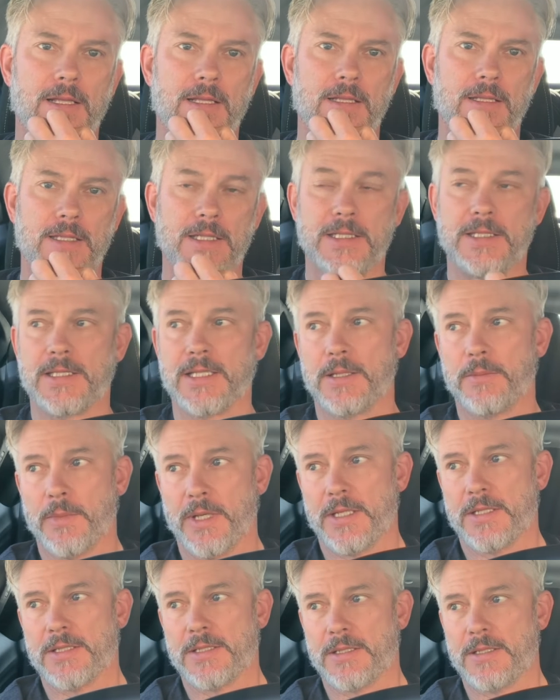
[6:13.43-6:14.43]
this thing
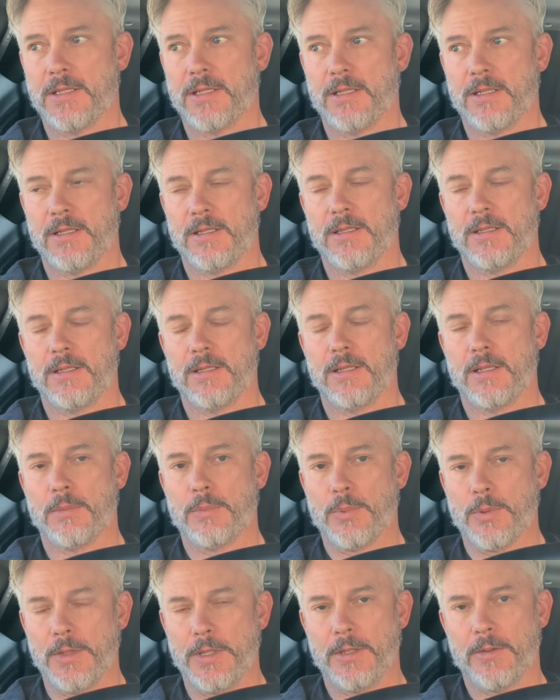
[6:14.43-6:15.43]
makes a
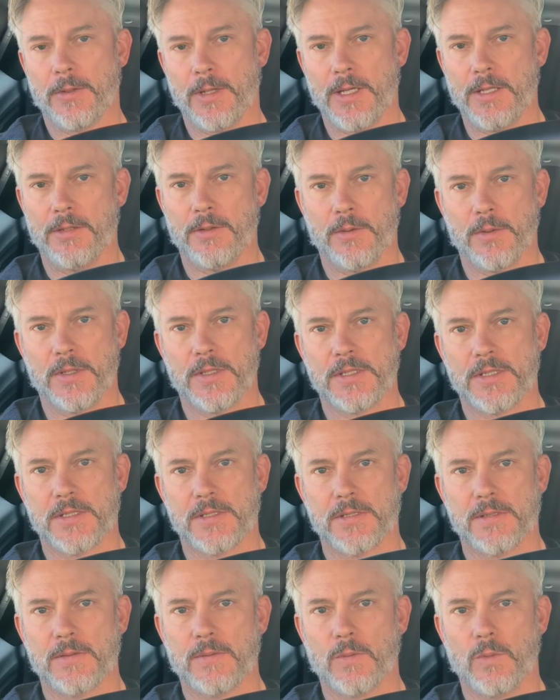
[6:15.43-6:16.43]
pretty great noise
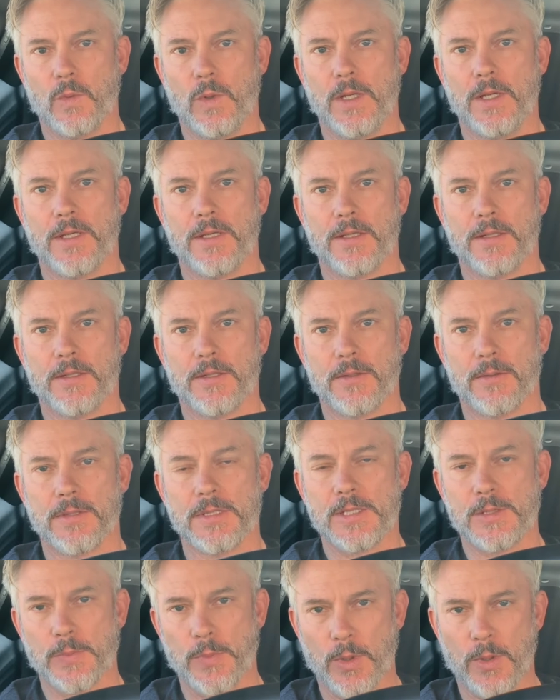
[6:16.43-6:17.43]
when you're in
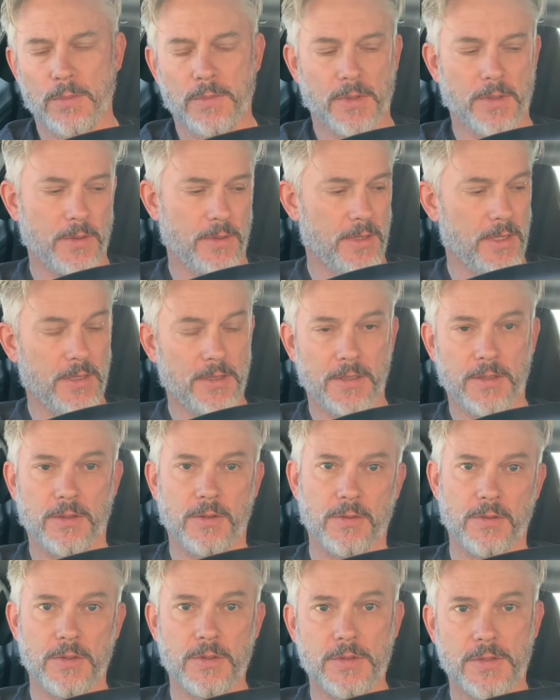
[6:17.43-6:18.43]
sport mode and you
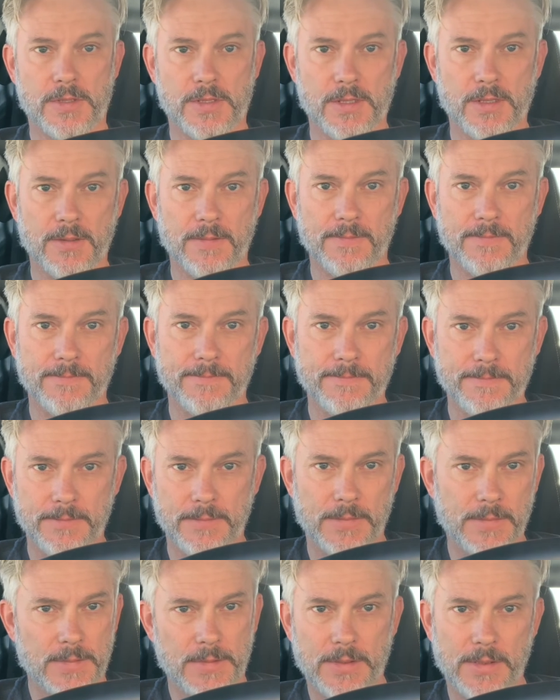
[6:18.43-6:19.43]
use the
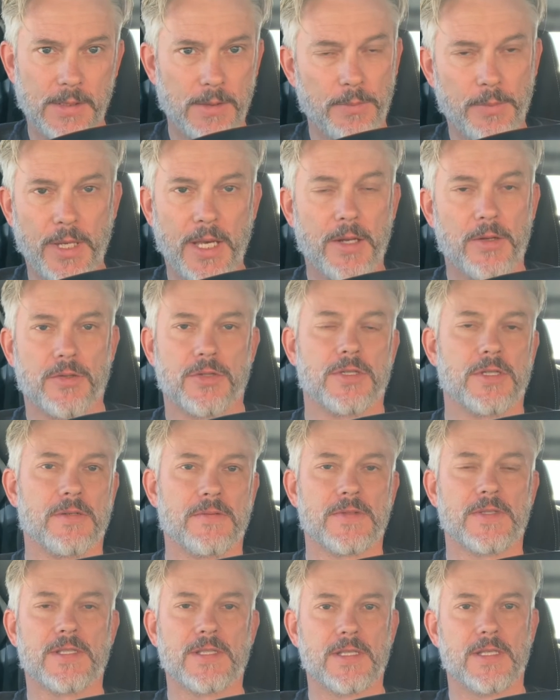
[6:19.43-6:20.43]
paddle
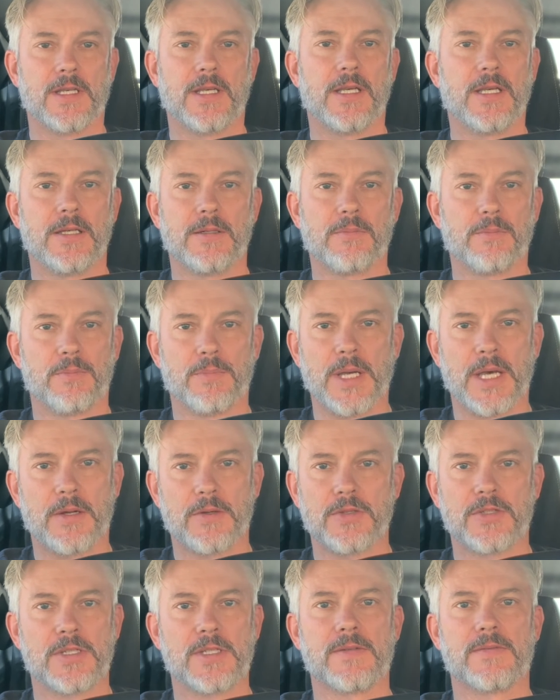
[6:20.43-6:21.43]
shifts. It paddle
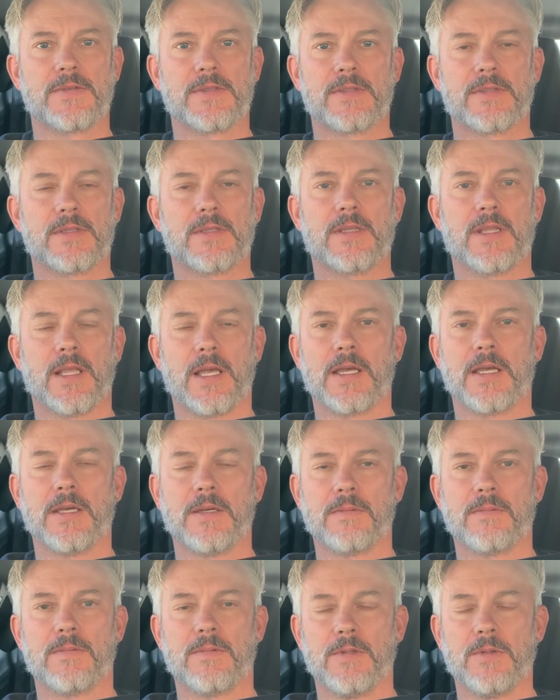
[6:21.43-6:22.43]
shifts like
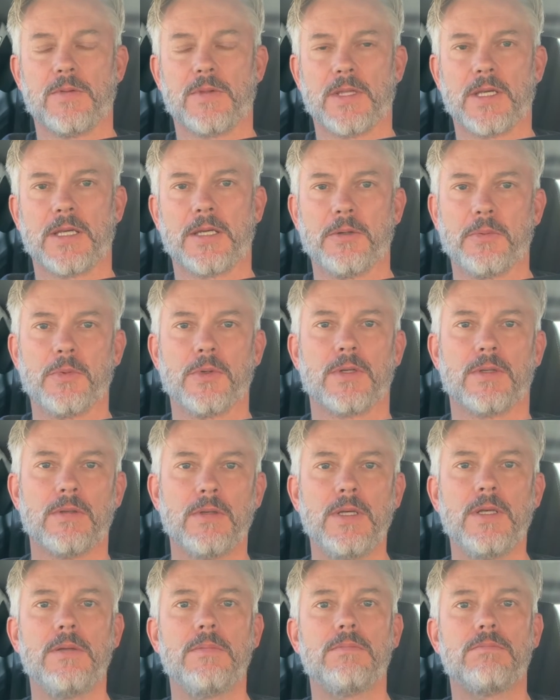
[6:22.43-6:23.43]
you'd think it
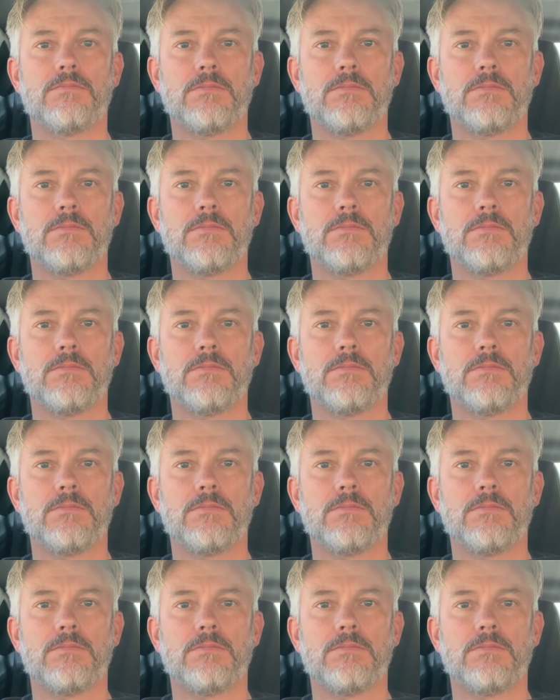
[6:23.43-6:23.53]
would.